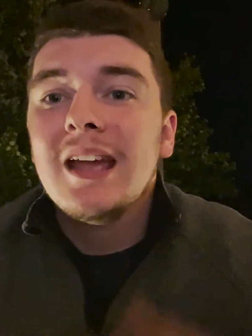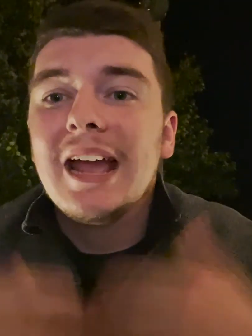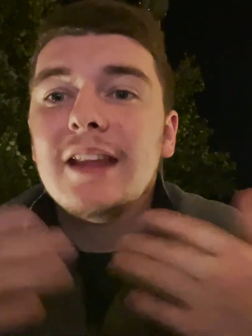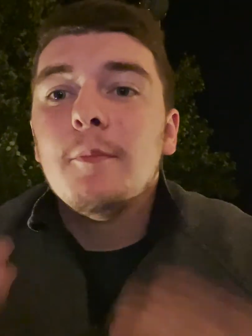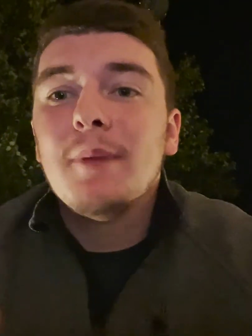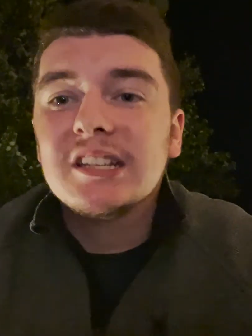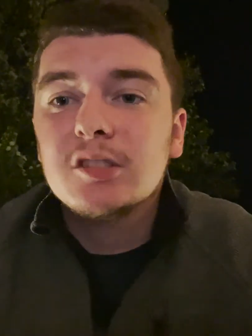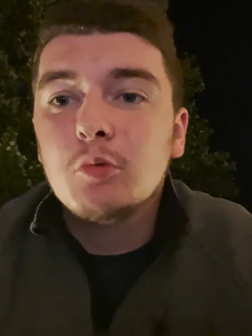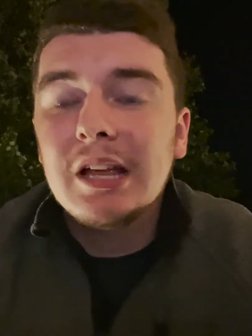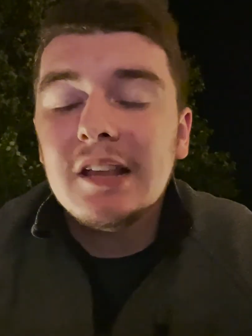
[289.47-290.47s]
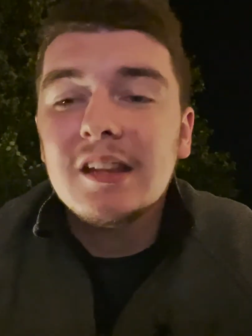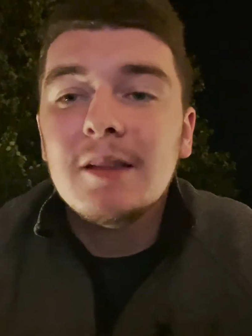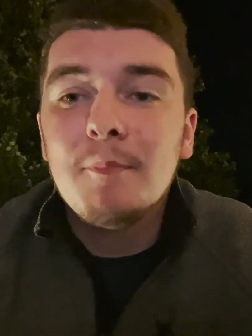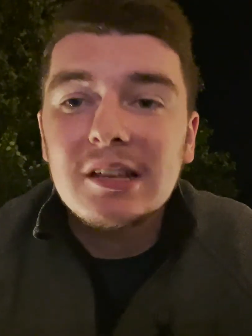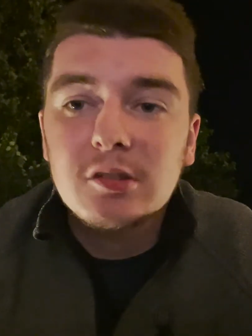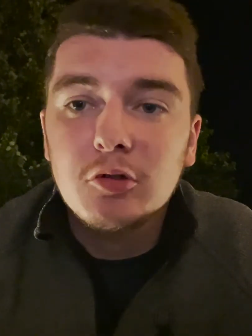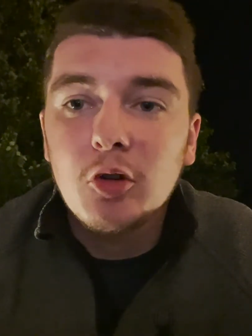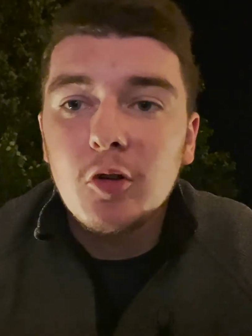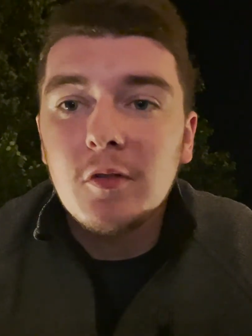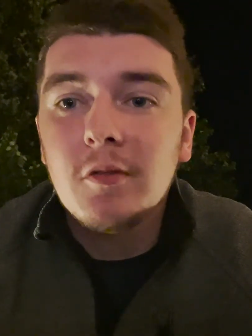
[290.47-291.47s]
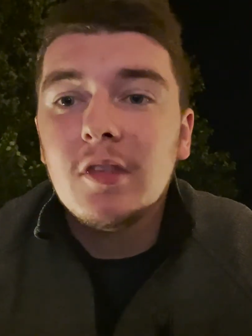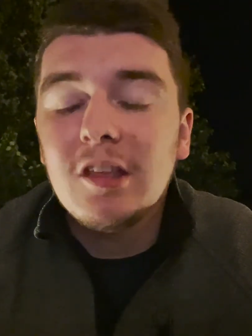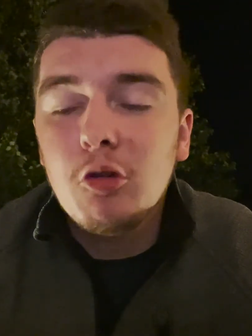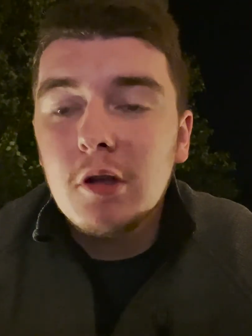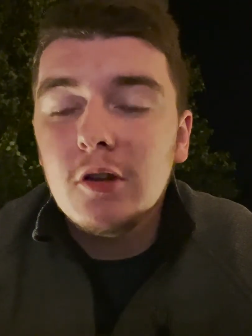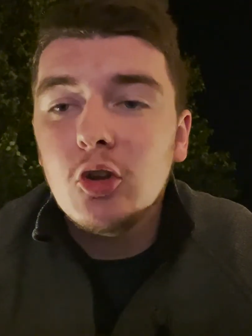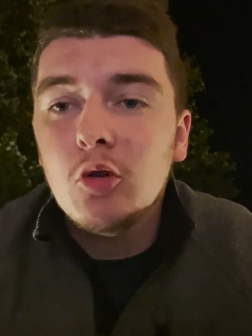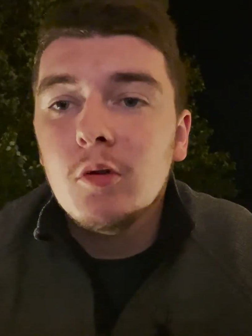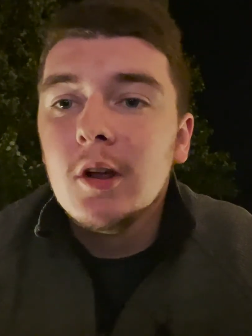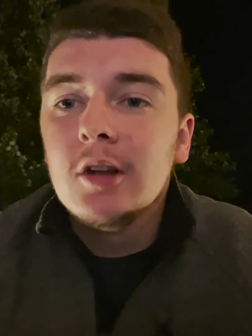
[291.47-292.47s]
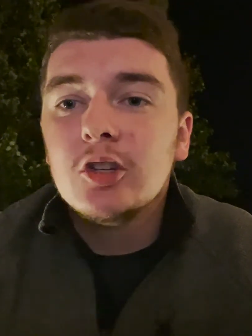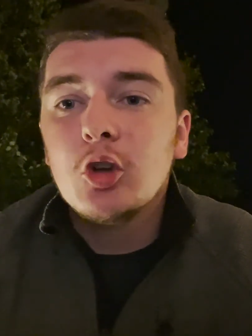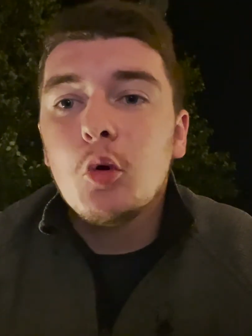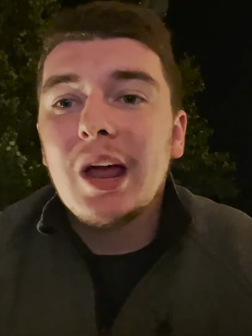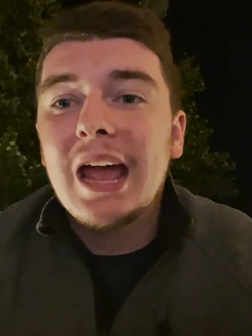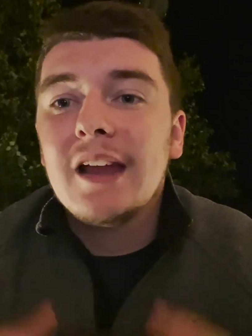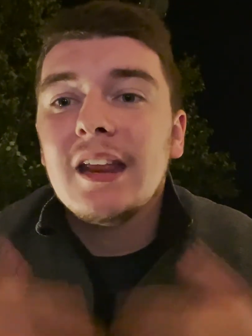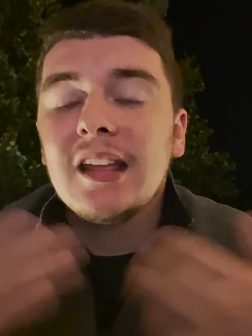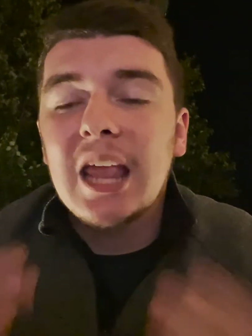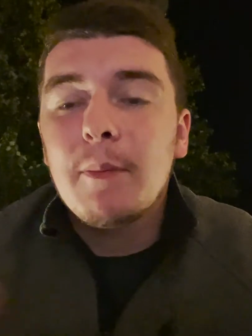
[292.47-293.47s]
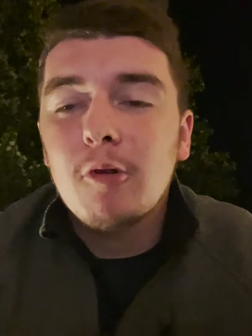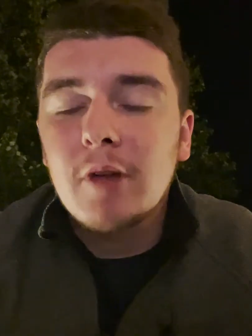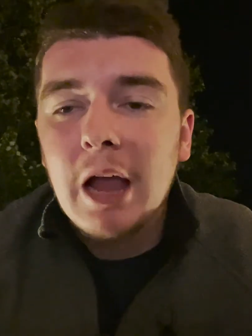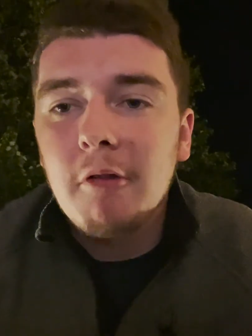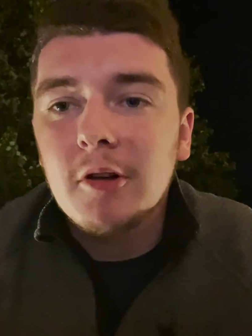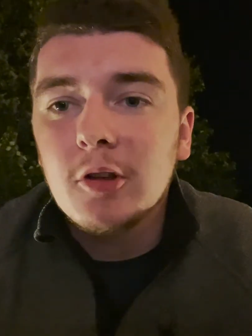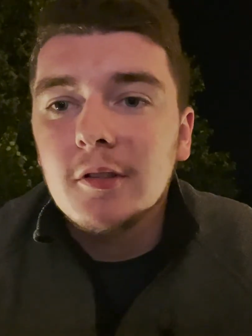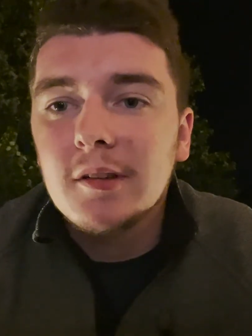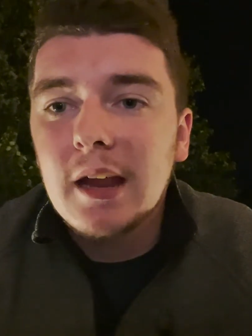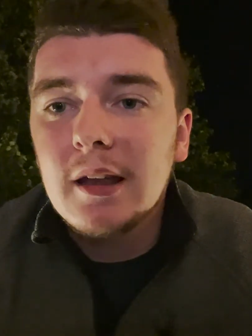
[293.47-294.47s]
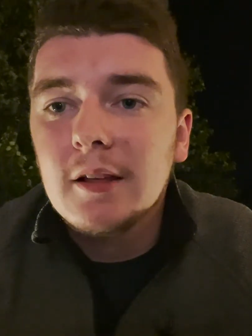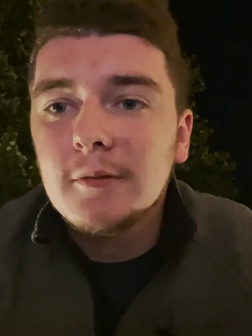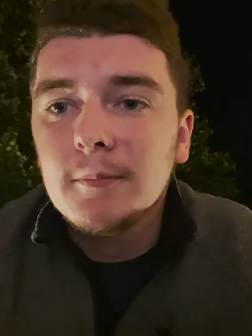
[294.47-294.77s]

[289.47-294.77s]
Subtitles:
and the best ways and the best alternatives that you can do to go ahead and keep your account in good standing.